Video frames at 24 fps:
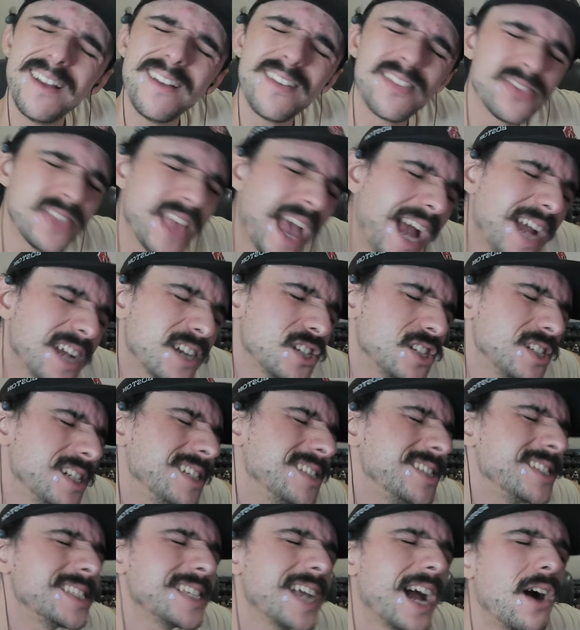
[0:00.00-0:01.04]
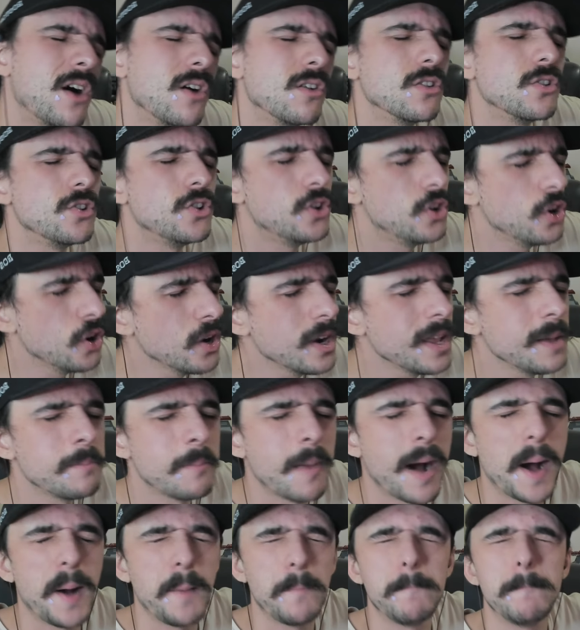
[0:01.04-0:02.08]
that shit sound good in
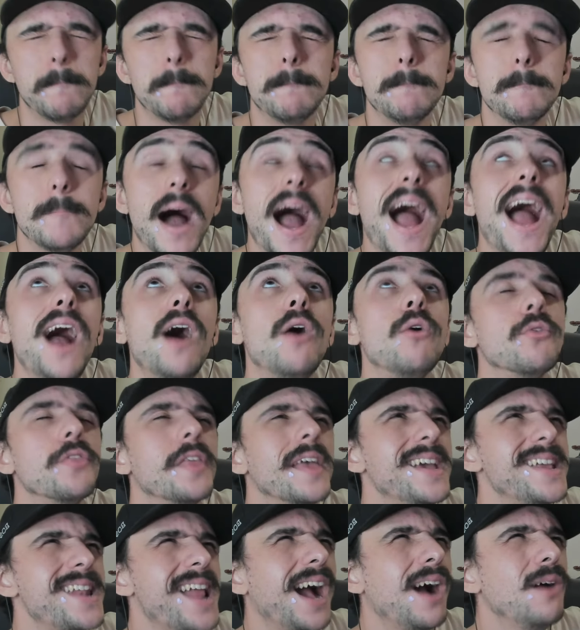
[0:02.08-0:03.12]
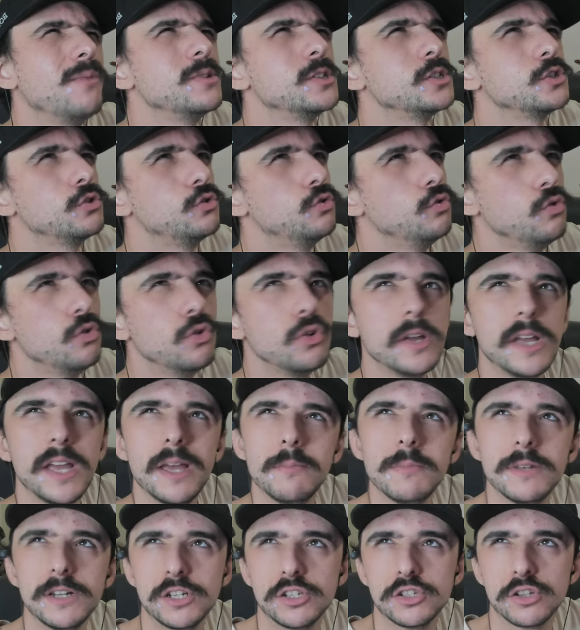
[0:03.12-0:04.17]
my mouth. And I was Google
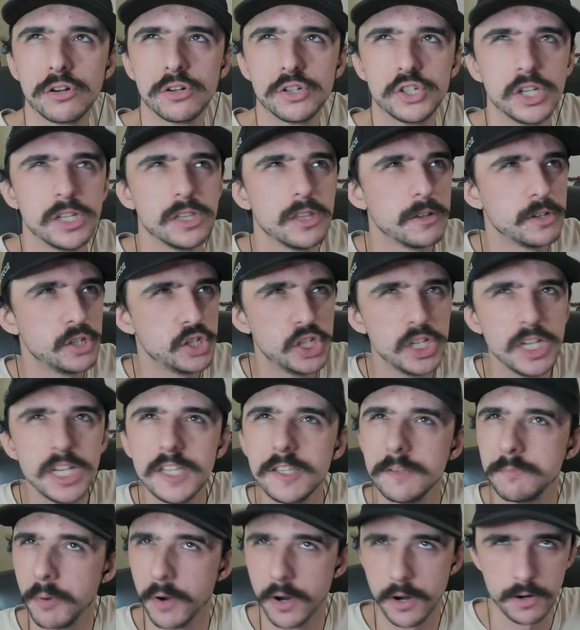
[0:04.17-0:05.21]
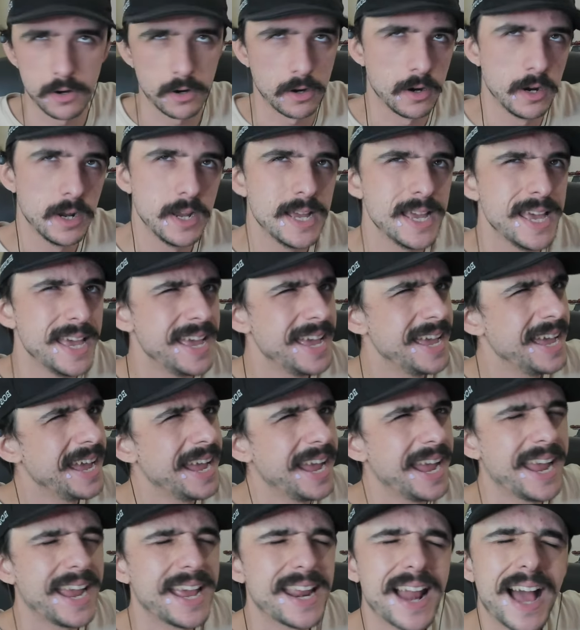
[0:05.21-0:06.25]
image searching the cheeseburger,
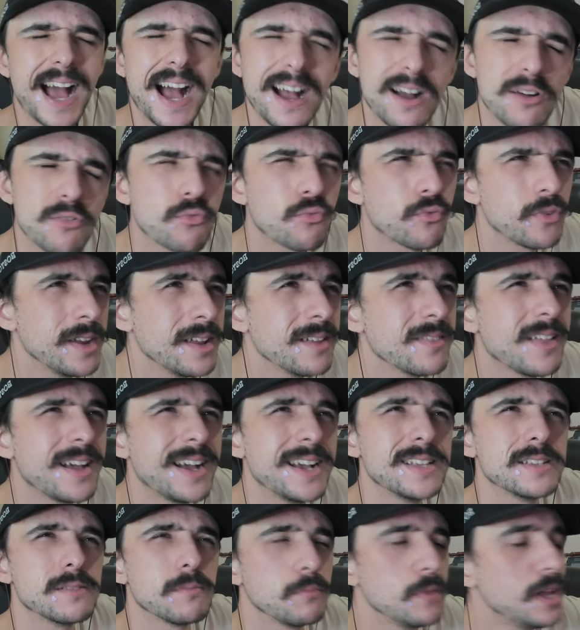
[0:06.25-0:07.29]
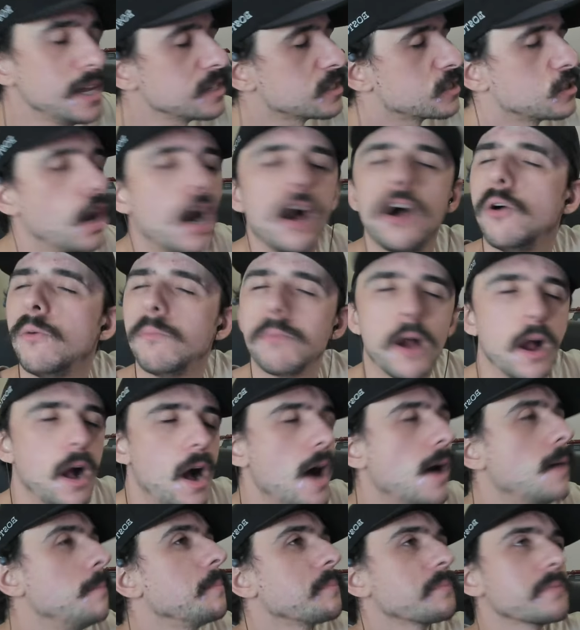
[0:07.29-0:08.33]
and I realized, let's go, bro.
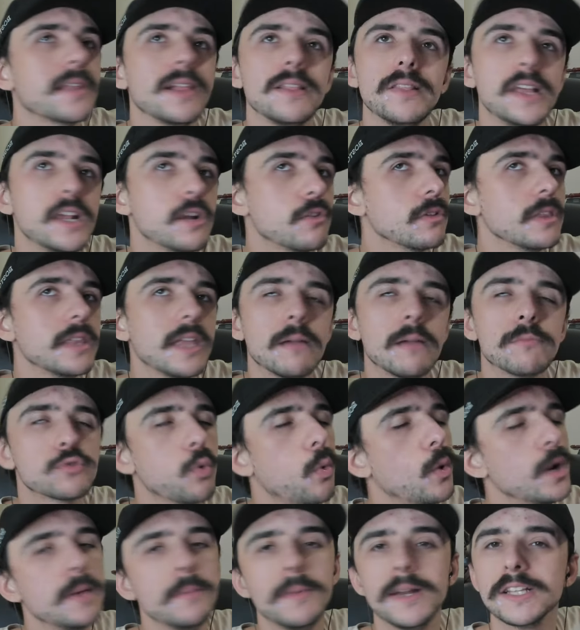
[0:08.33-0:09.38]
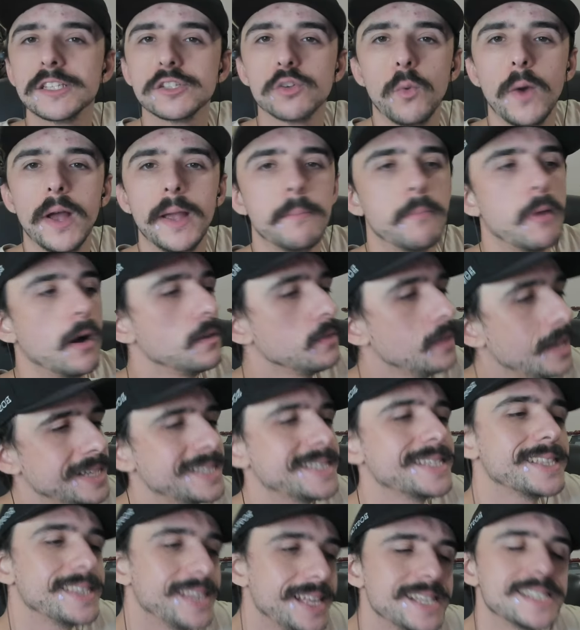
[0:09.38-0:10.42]
I'm literally I'm 20 minutes away, bro.
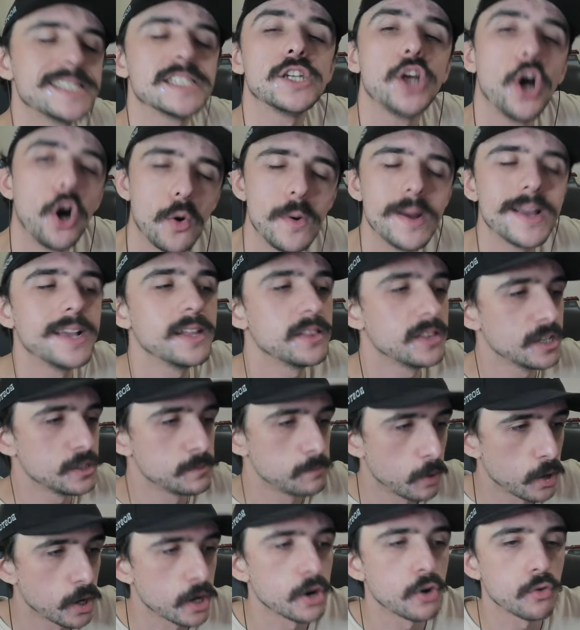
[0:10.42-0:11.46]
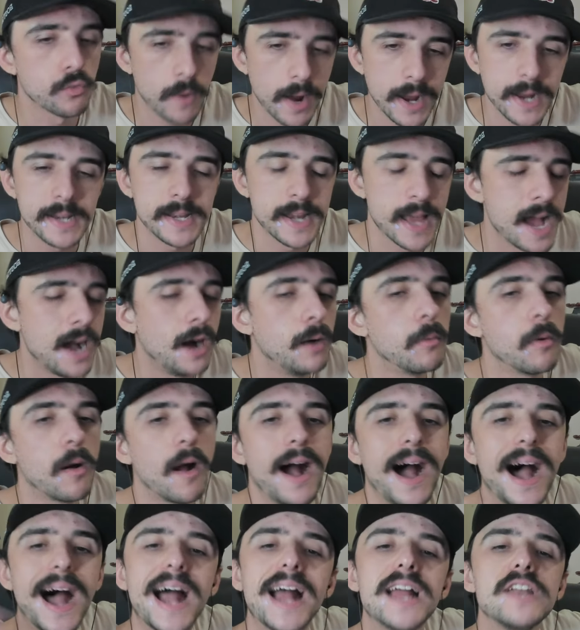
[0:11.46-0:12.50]
Let's let's go and get this burger right now, bro.
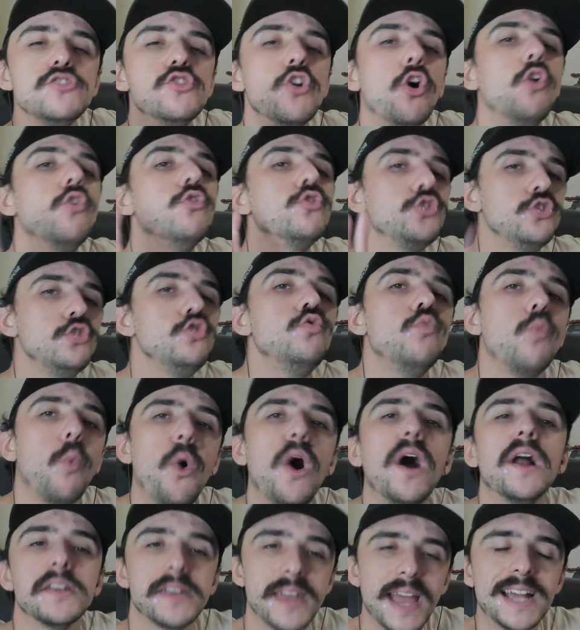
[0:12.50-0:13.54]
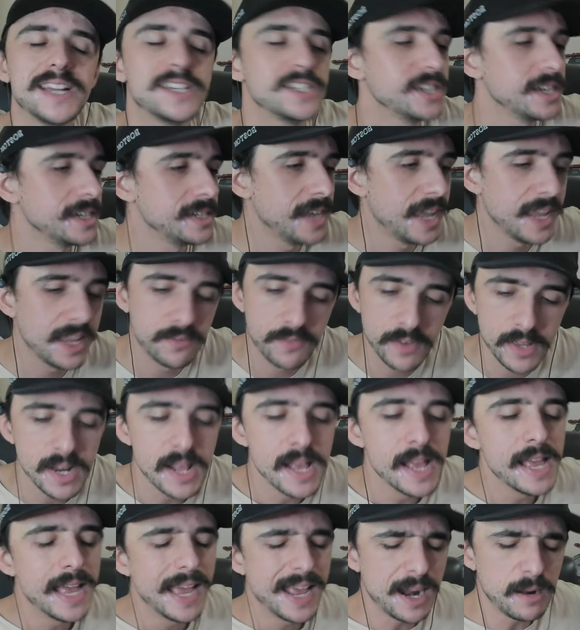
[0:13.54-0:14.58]
I know you want that shit, David.
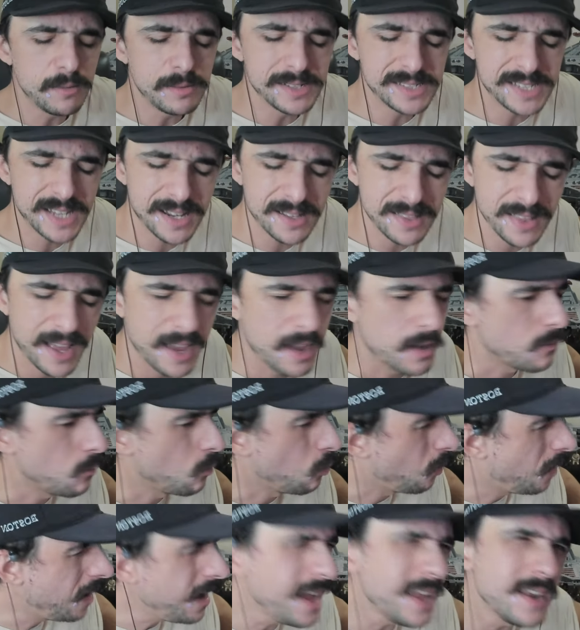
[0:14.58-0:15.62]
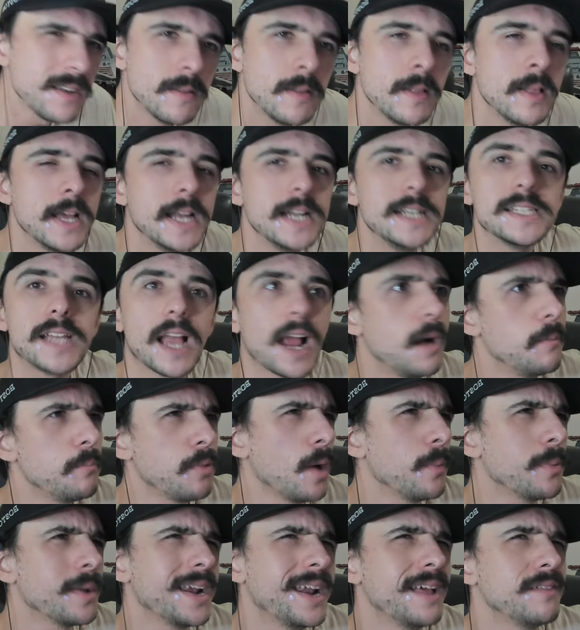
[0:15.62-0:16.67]
And I'm just thinking like, what? And he's like, I'm
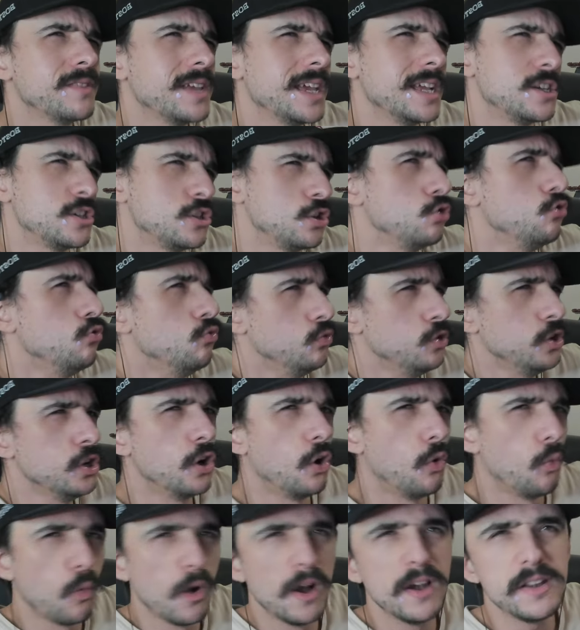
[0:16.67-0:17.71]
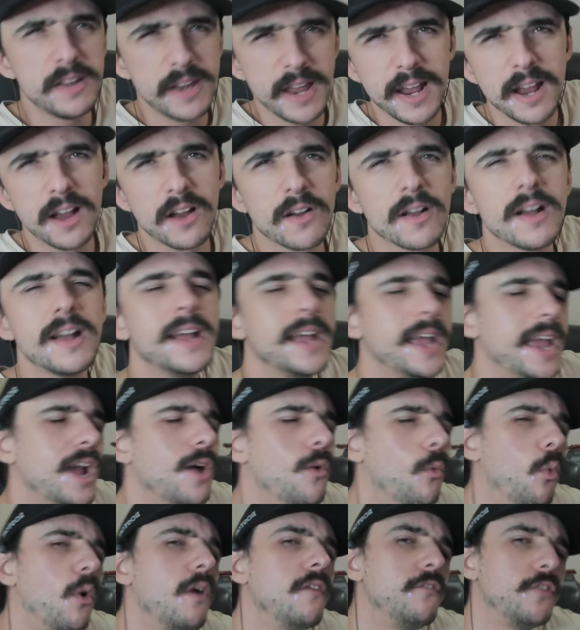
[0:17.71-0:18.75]
probably gonna have to get two, you know, one there
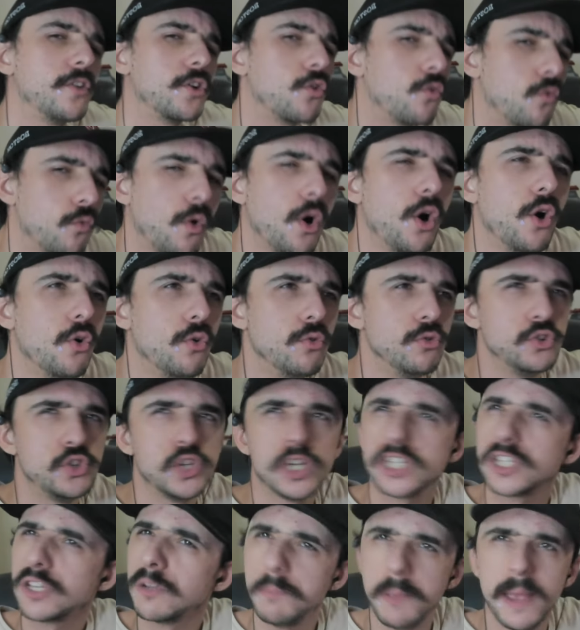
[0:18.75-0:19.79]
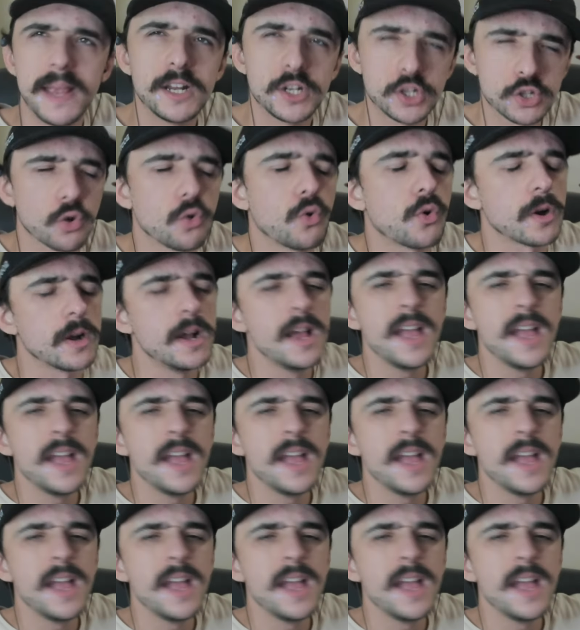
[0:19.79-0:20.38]
and one for the road just to make sure.